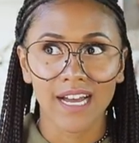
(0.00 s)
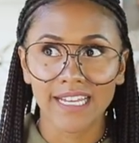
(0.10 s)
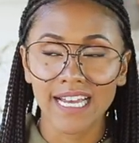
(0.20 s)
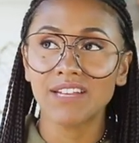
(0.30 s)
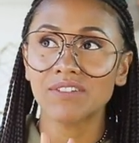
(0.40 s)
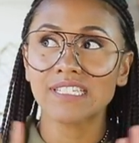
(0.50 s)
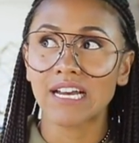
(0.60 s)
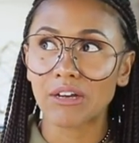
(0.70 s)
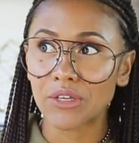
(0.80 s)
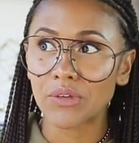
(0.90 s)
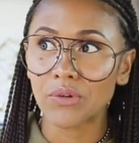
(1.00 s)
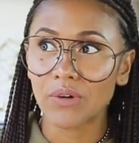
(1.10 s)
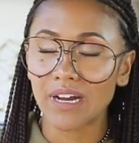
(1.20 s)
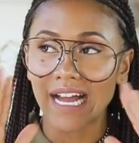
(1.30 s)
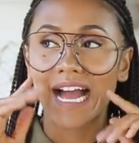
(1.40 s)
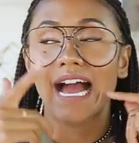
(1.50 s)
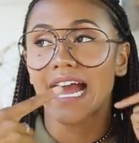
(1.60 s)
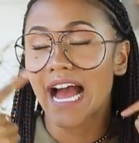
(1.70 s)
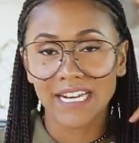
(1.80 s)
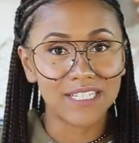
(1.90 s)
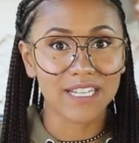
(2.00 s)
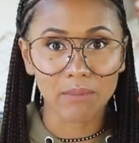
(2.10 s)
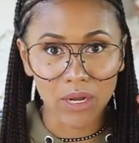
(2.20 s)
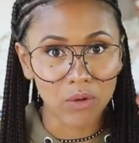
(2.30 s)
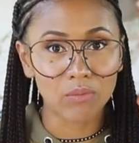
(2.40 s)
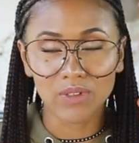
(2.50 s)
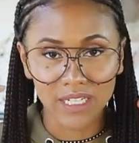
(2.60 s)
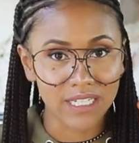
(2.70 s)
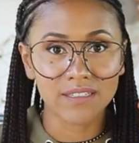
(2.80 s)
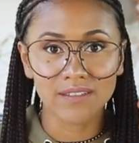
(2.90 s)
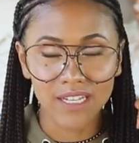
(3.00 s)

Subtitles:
I can't even tell you, I need to take my own bloody